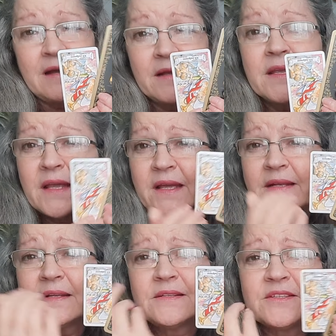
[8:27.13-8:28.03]

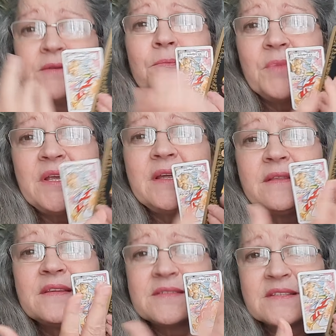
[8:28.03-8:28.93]
Again, to me,
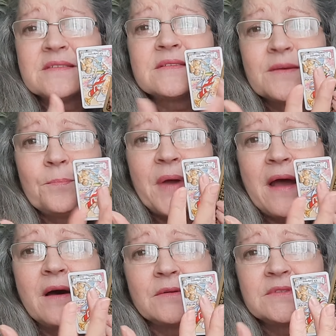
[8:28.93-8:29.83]
this is
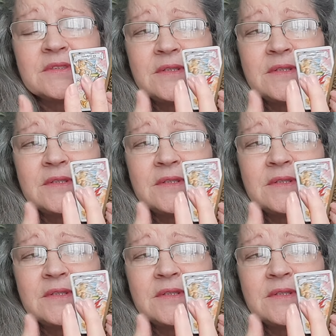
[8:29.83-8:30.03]
about